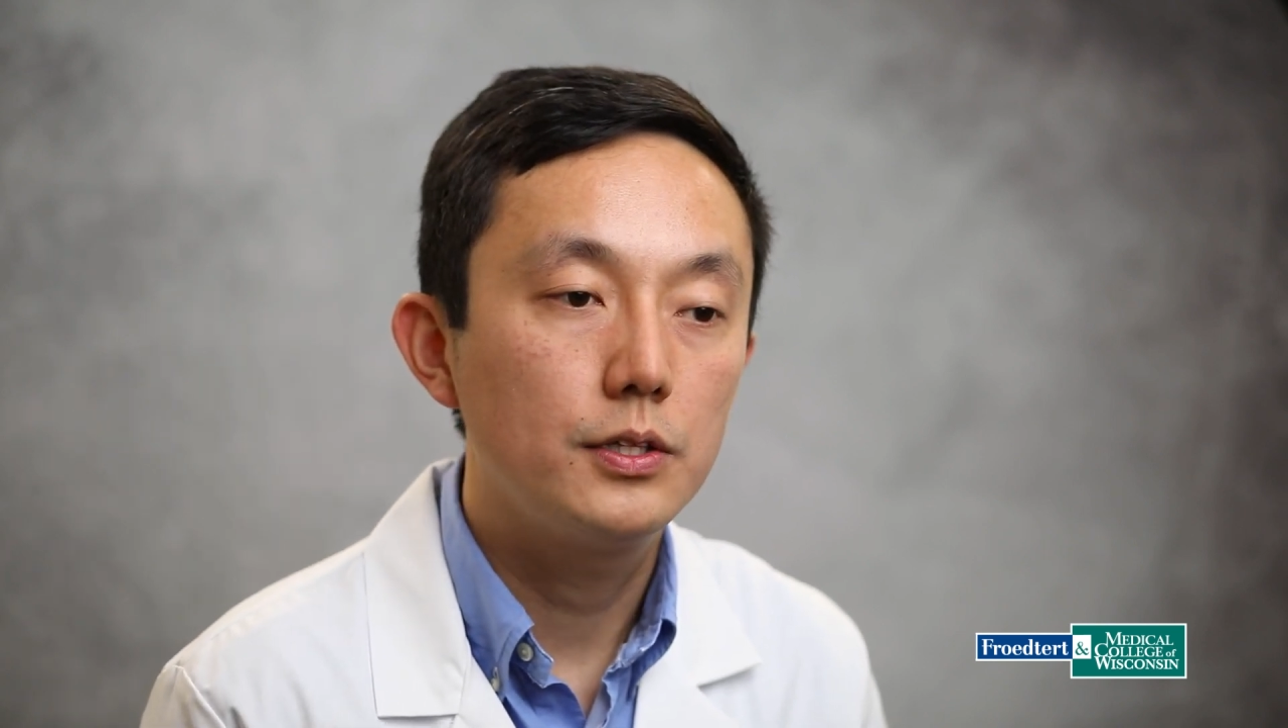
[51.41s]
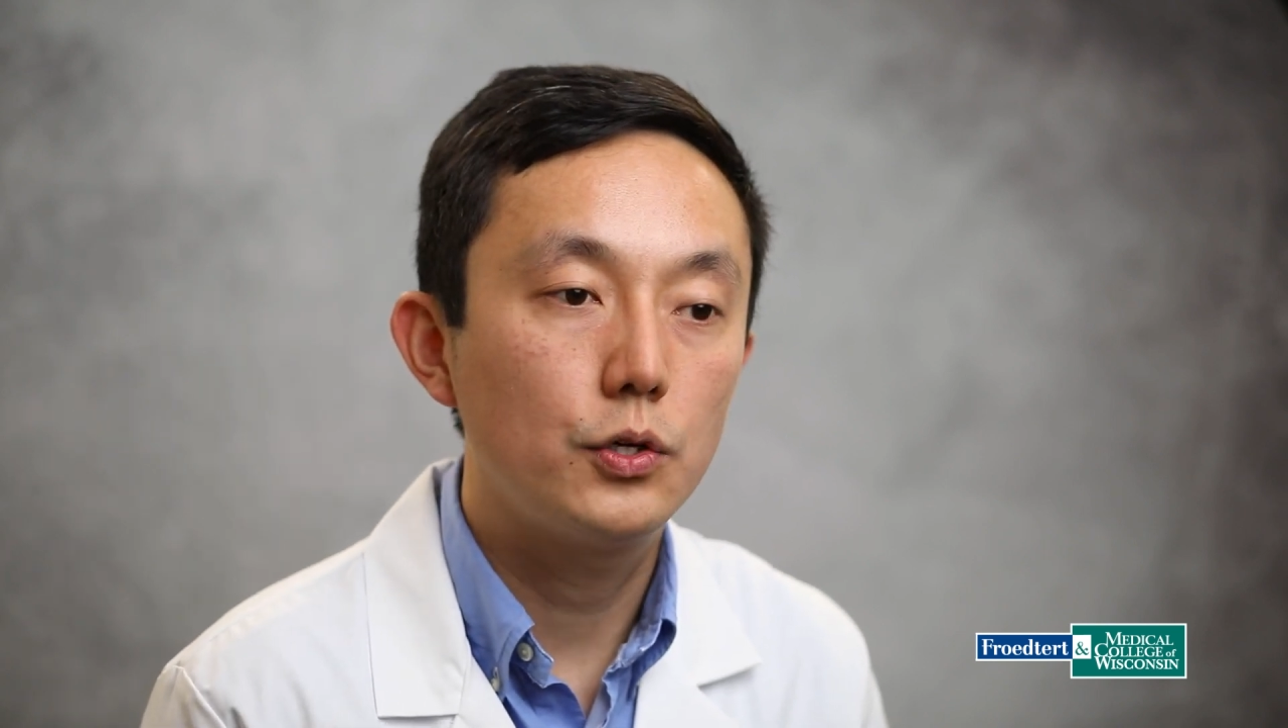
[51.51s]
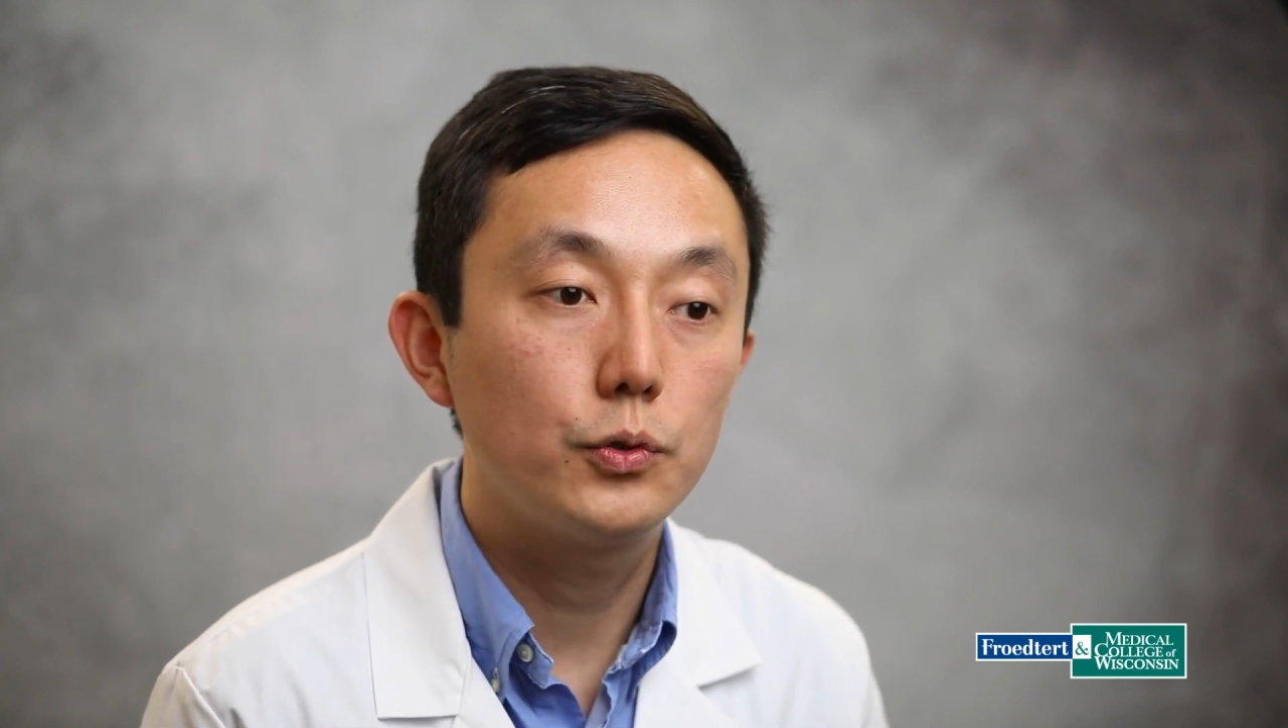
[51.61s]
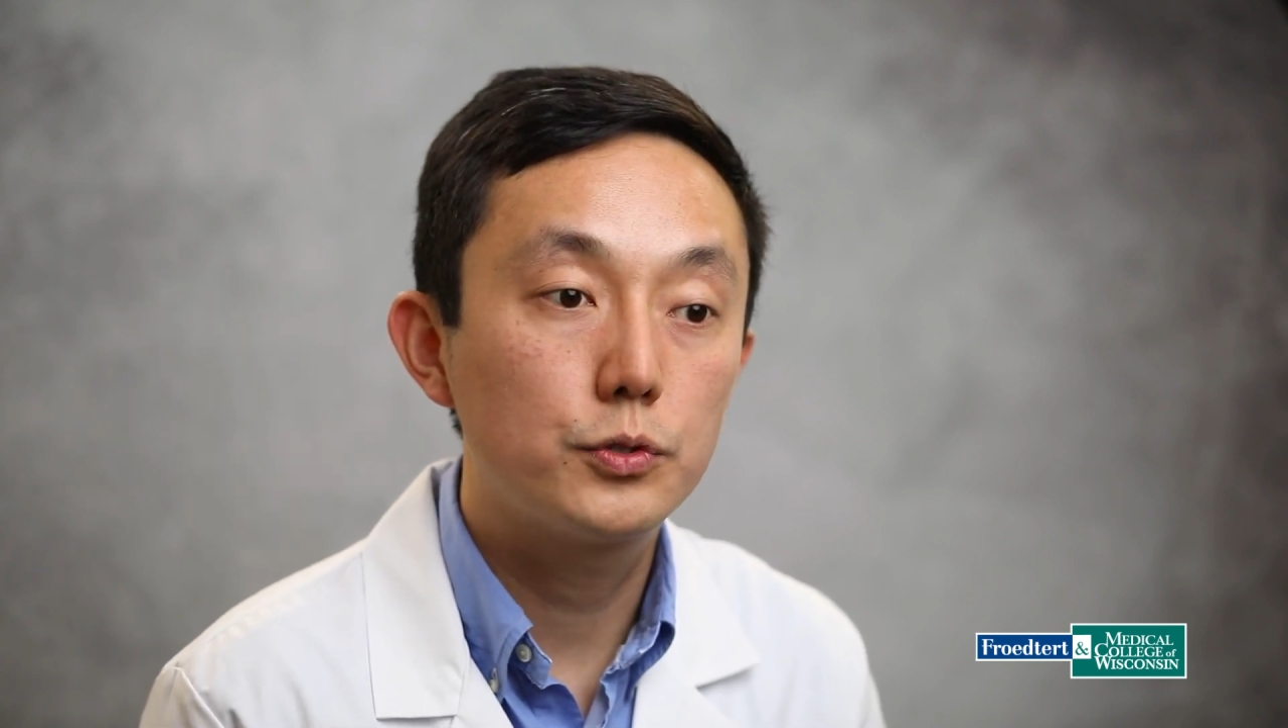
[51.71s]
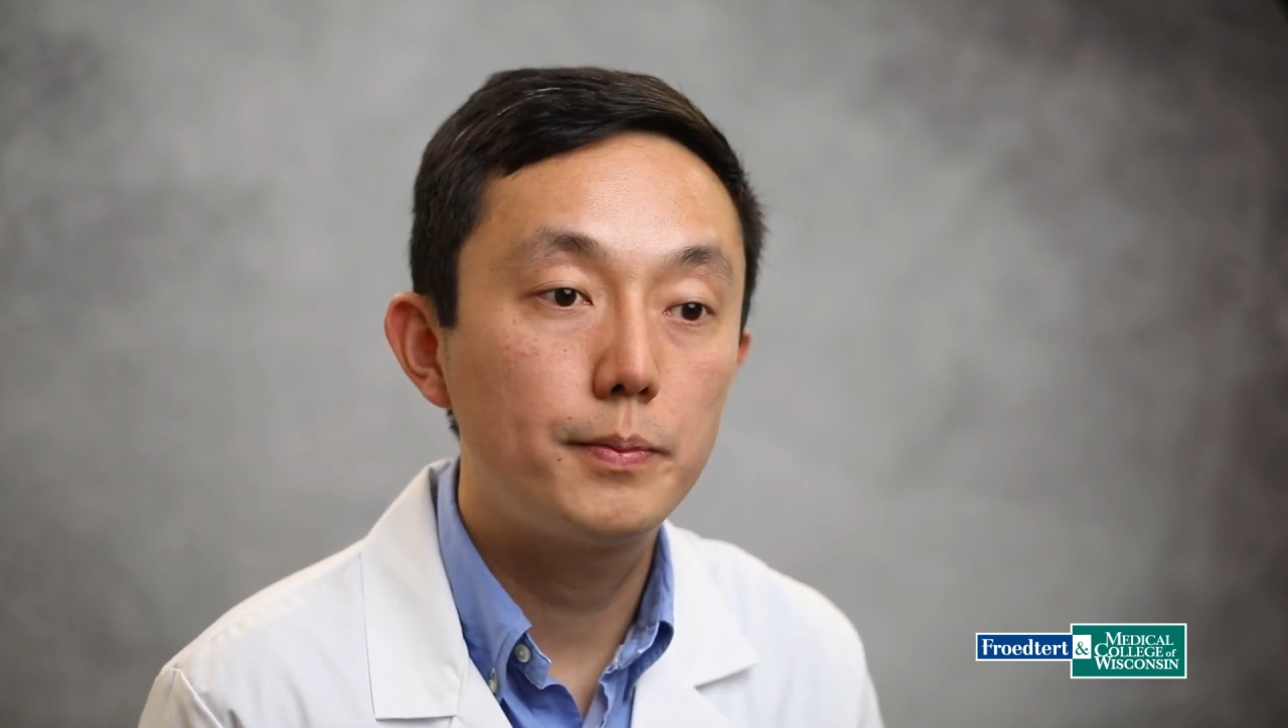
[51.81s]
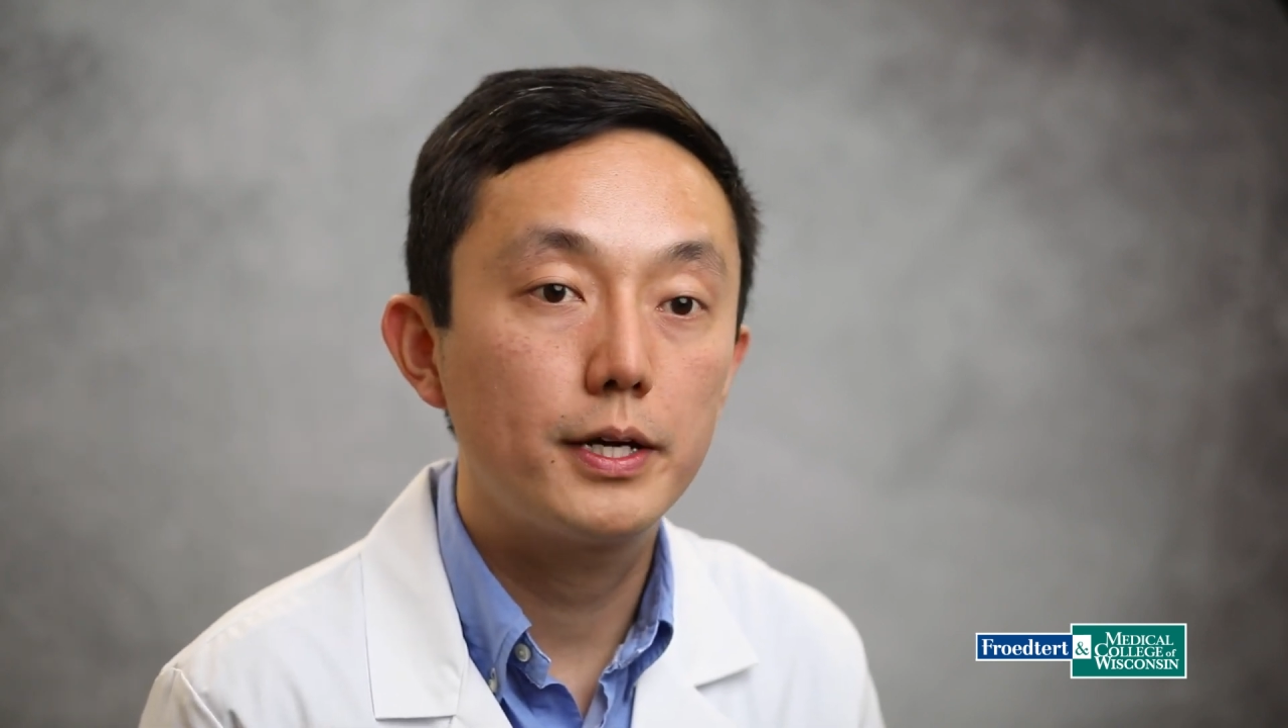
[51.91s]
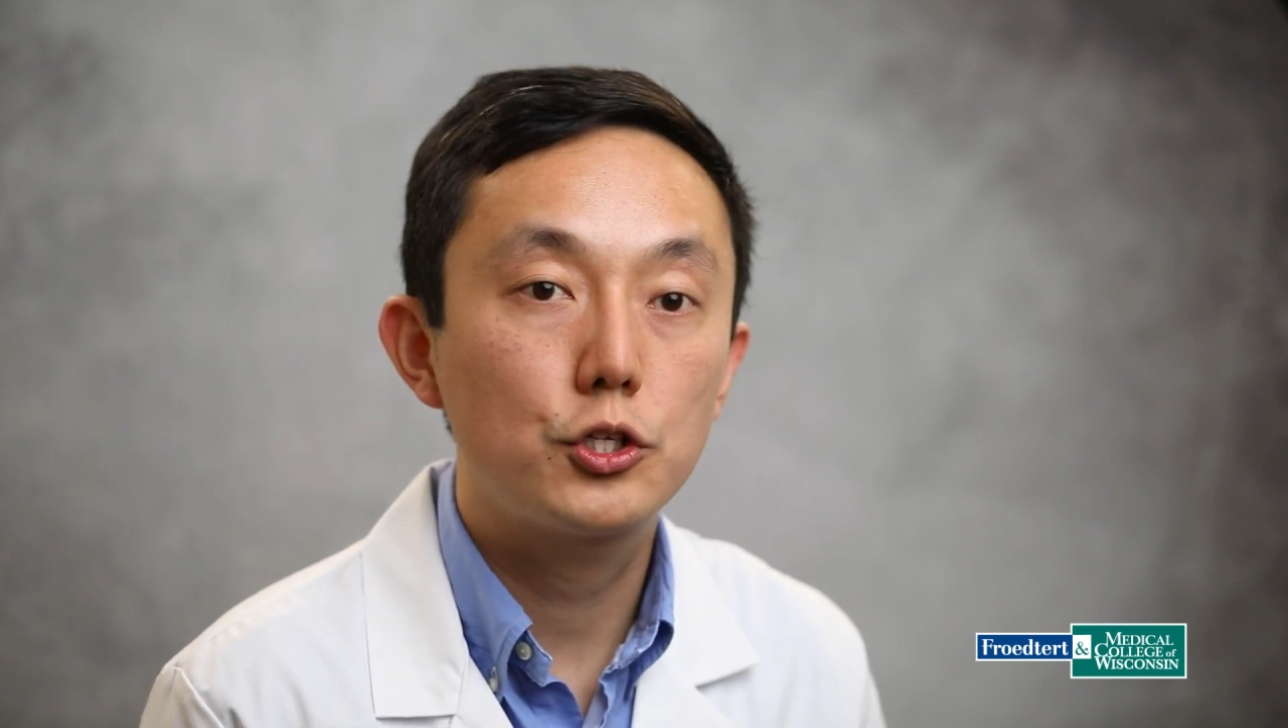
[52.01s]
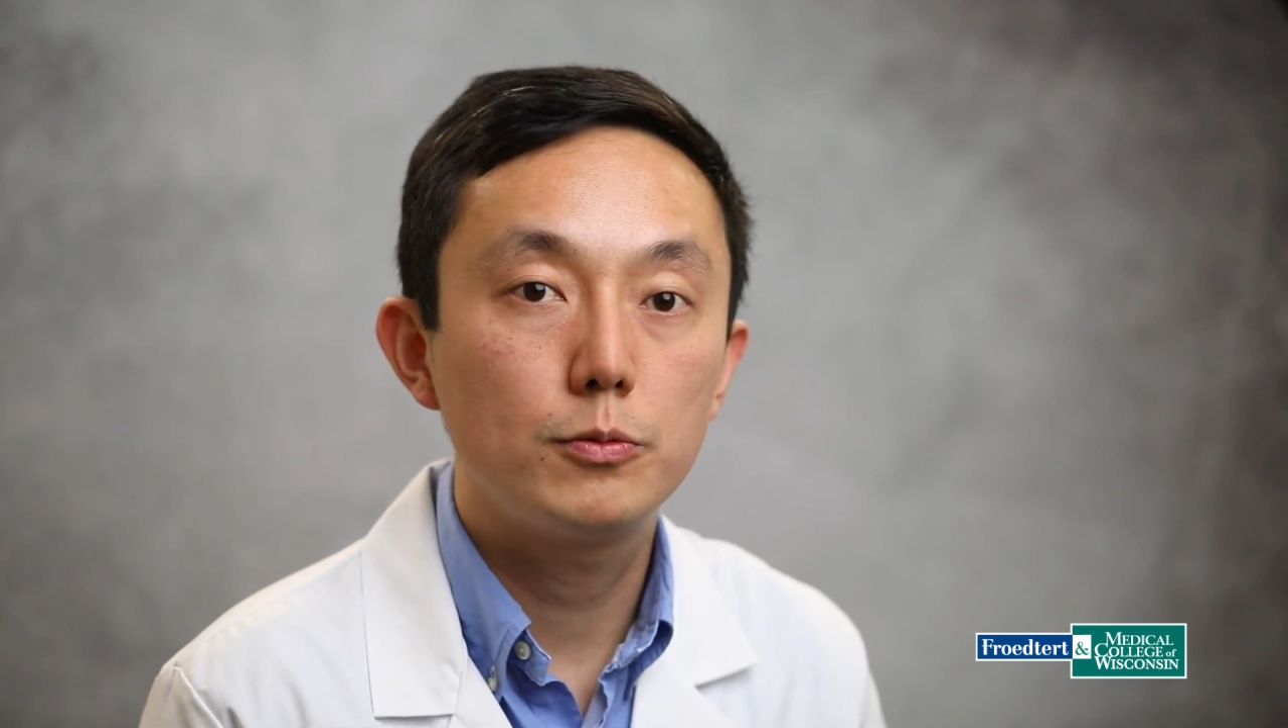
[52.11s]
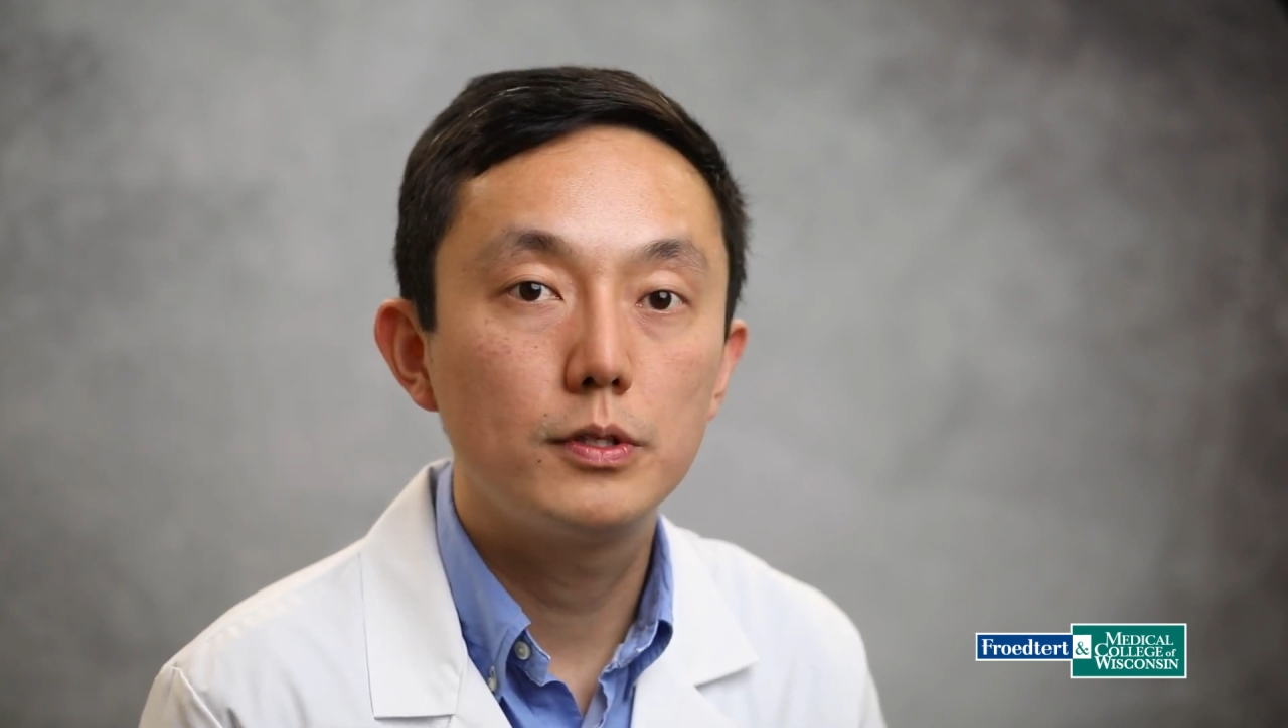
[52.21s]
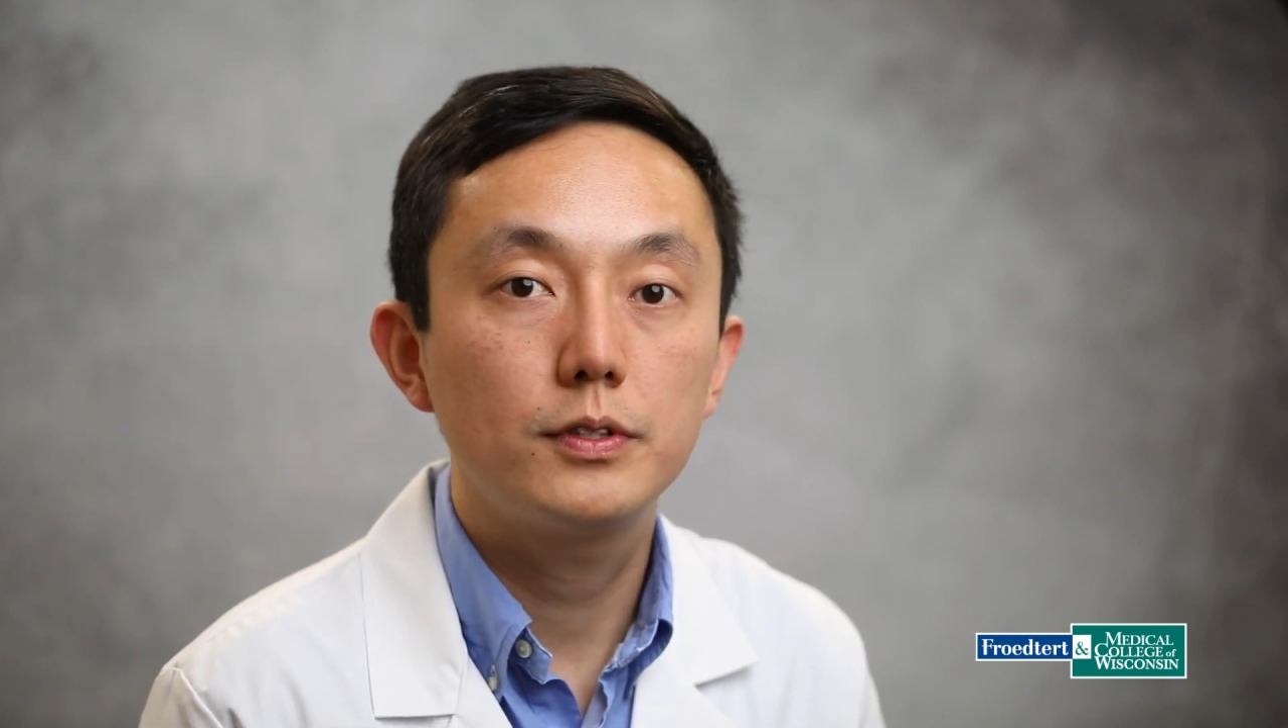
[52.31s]
the whole
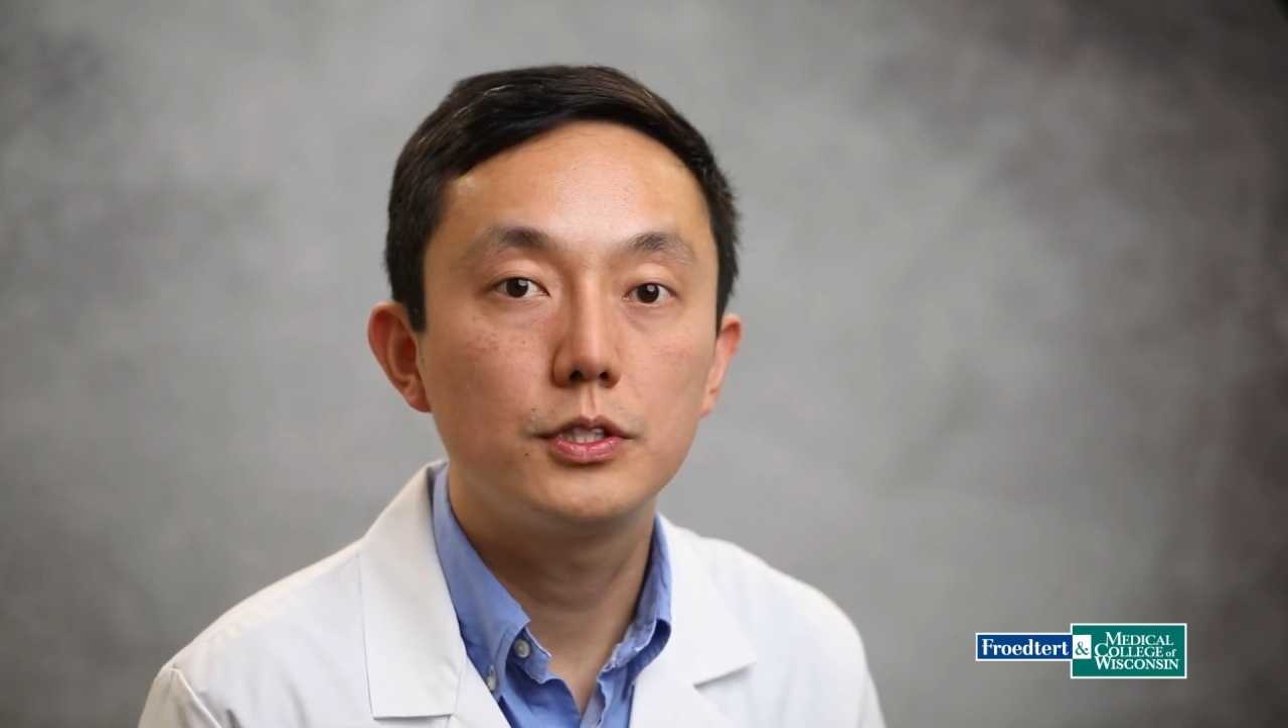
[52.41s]
spectrum of